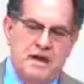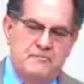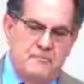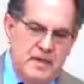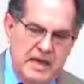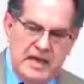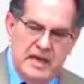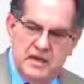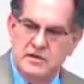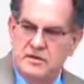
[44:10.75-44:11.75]
of
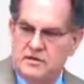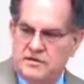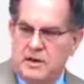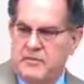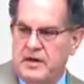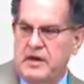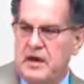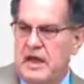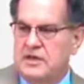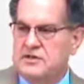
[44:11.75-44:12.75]
me
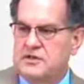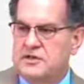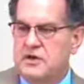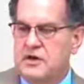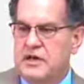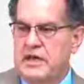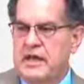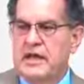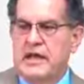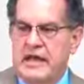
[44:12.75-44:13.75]
something as the
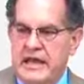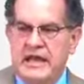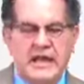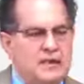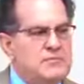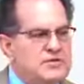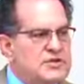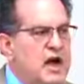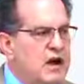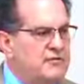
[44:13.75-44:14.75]
surety, he
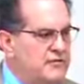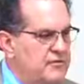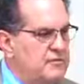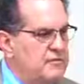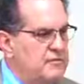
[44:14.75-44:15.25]
himself,